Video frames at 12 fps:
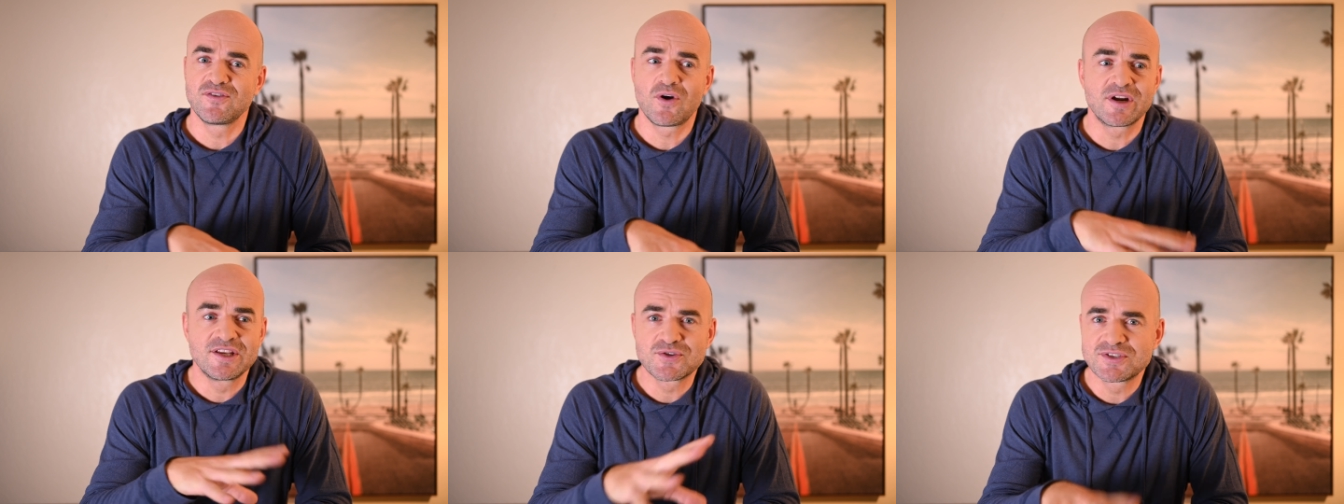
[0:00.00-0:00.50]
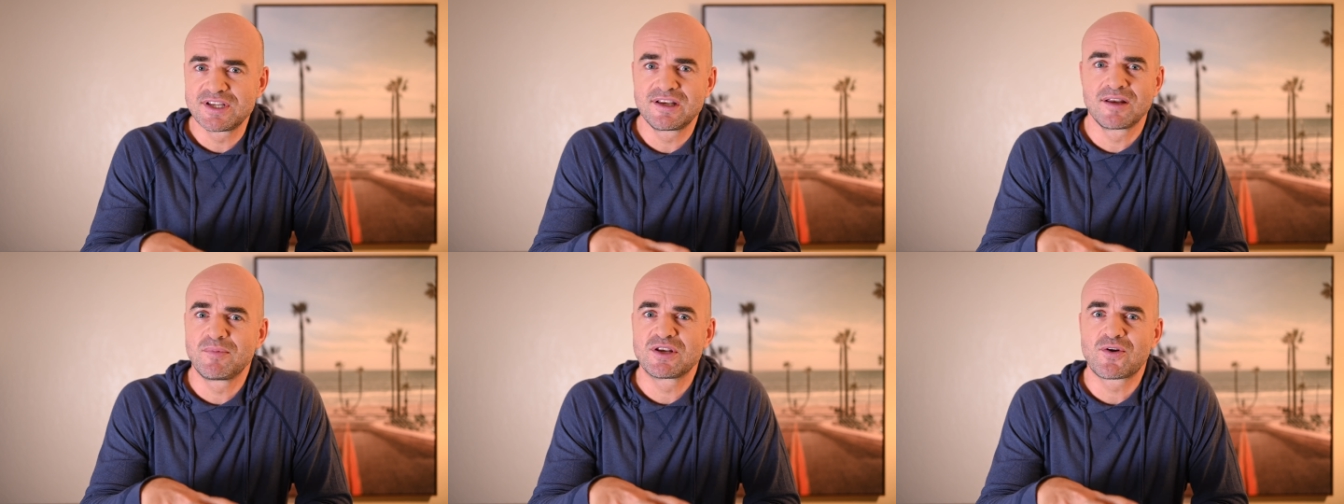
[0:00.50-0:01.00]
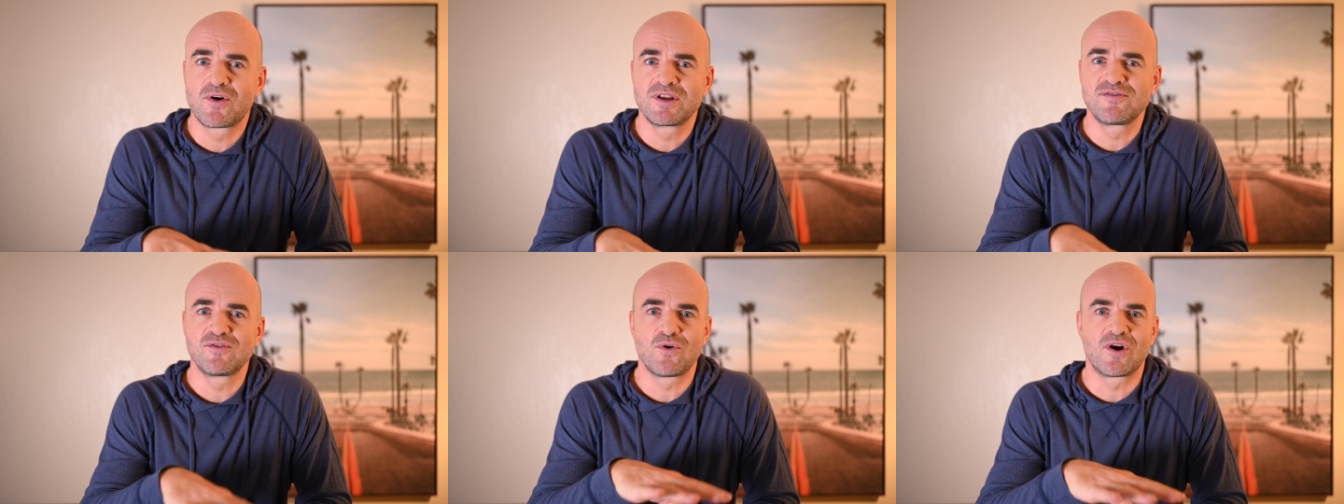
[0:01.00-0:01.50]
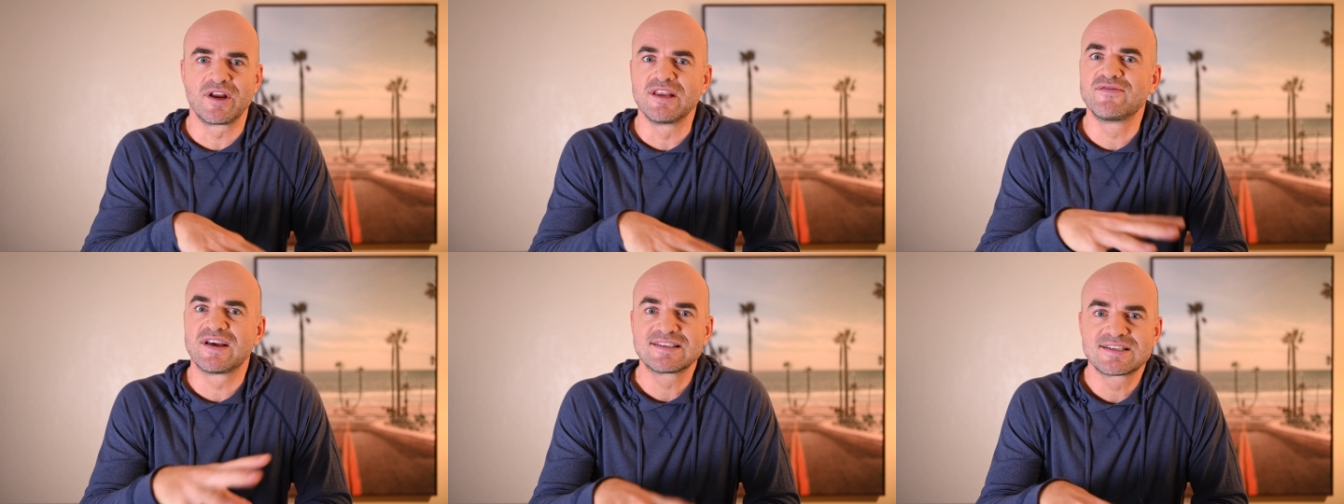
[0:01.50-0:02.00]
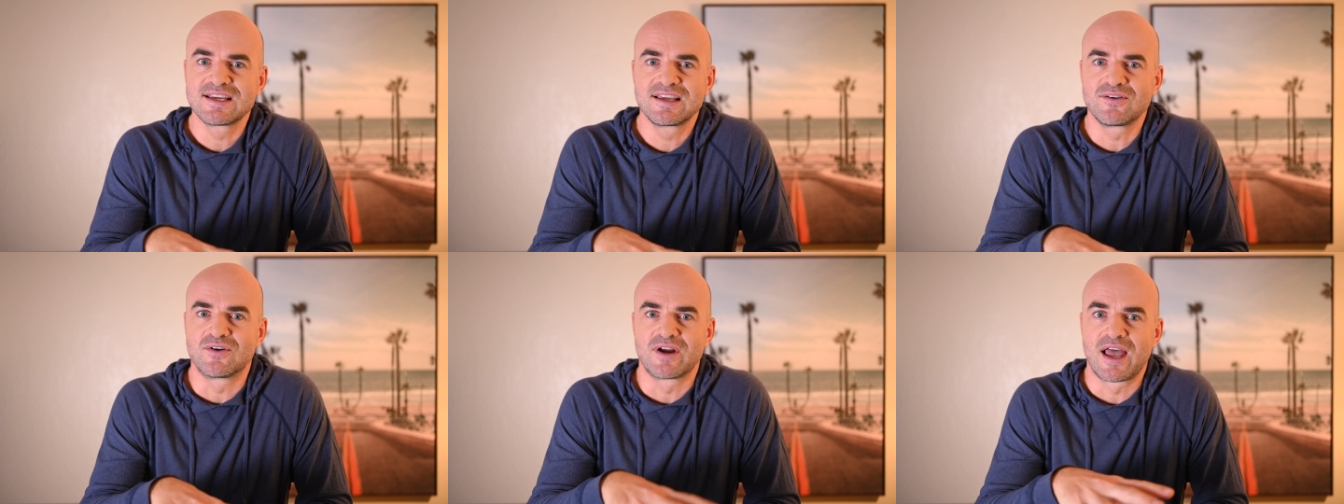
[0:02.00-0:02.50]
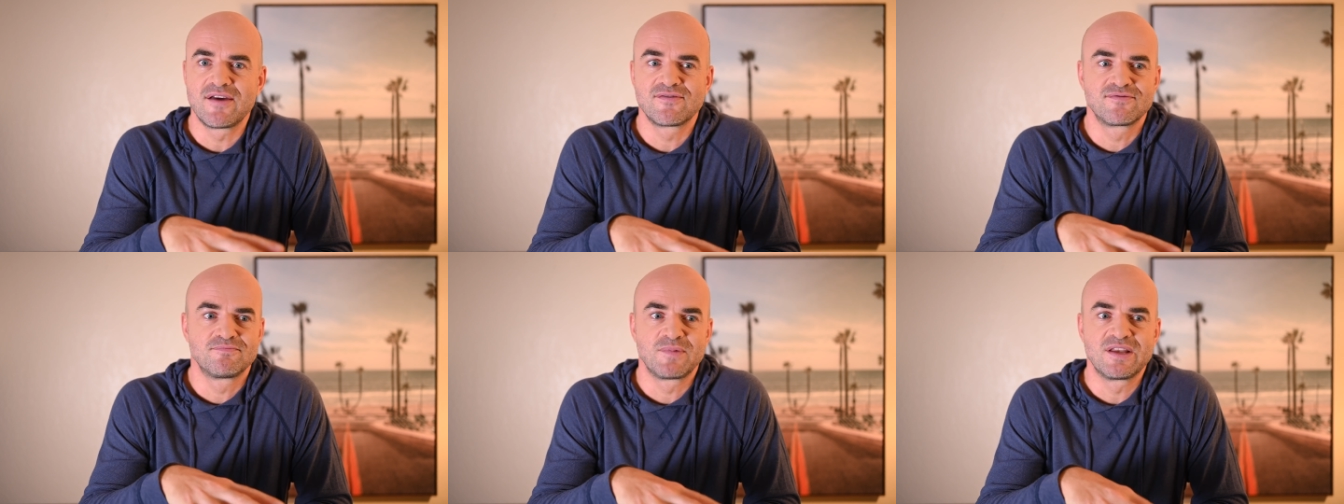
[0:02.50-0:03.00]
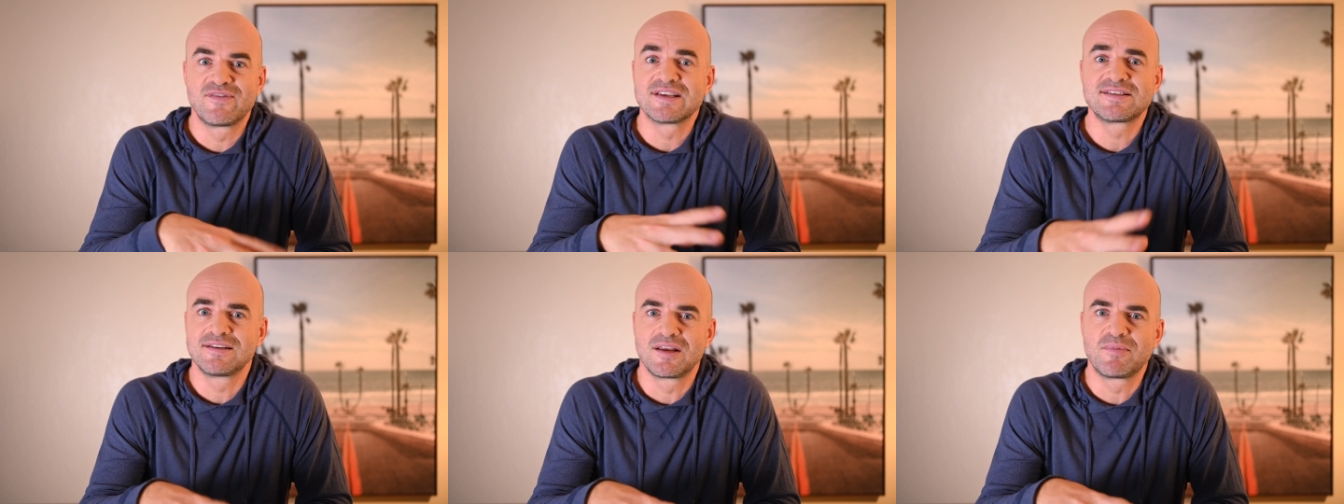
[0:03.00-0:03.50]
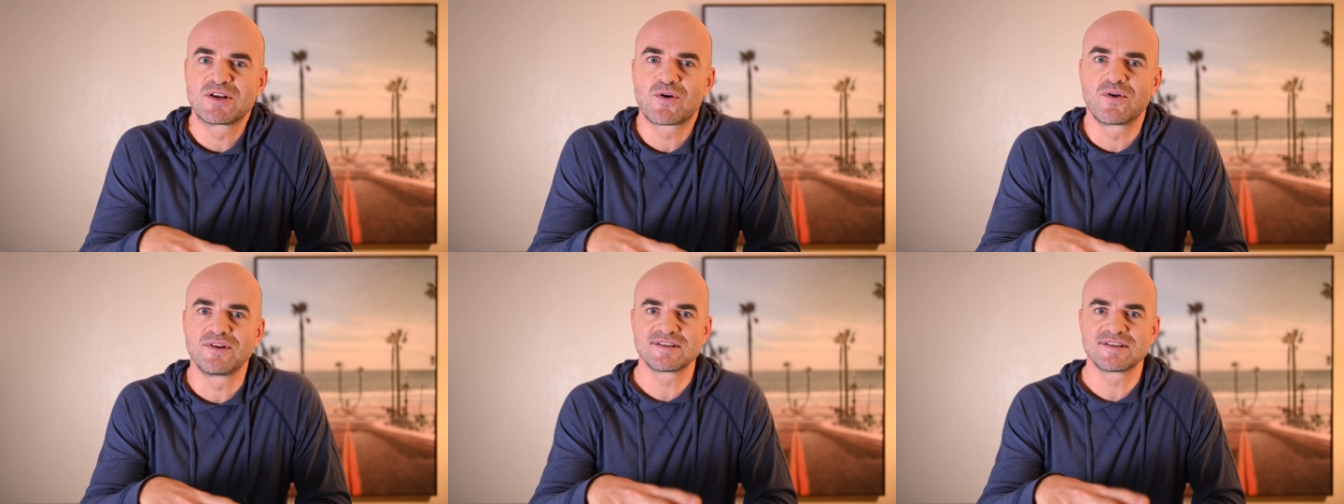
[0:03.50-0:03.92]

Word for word: you are interested in Bitcoin, if you are investing or have invested in Bitcoin,